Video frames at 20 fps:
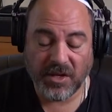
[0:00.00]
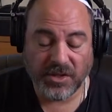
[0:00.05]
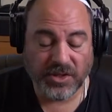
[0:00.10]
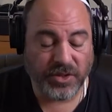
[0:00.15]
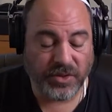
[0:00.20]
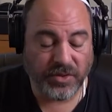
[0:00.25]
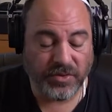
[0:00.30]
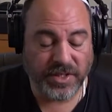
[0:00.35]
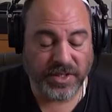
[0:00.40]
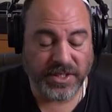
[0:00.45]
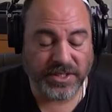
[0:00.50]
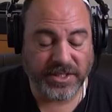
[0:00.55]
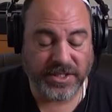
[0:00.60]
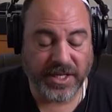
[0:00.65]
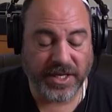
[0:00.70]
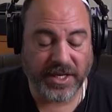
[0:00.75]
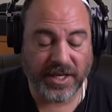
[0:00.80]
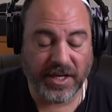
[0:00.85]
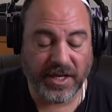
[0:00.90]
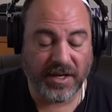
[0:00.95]
to the
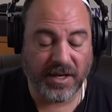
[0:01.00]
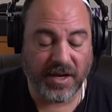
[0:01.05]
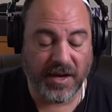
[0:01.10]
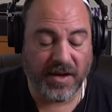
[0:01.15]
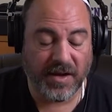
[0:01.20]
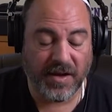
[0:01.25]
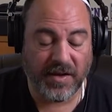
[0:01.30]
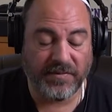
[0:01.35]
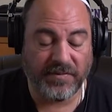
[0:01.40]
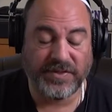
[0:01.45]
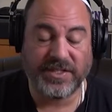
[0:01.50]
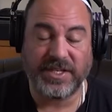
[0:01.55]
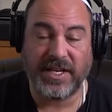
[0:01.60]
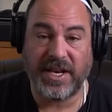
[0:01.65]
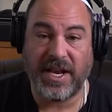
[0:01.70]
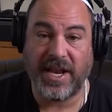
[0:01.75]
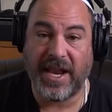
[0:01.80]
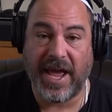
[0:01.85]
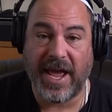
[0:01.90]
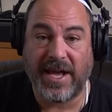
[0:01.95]
city of
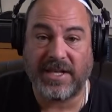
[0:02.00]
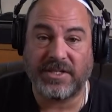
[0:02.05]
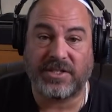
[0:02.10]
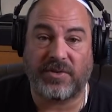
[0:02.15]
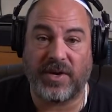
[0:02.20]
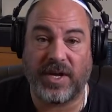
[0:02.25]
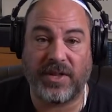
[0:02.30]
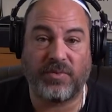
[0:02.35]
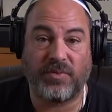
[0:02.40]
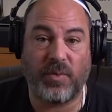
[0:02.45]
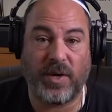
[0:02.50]
Nazareth,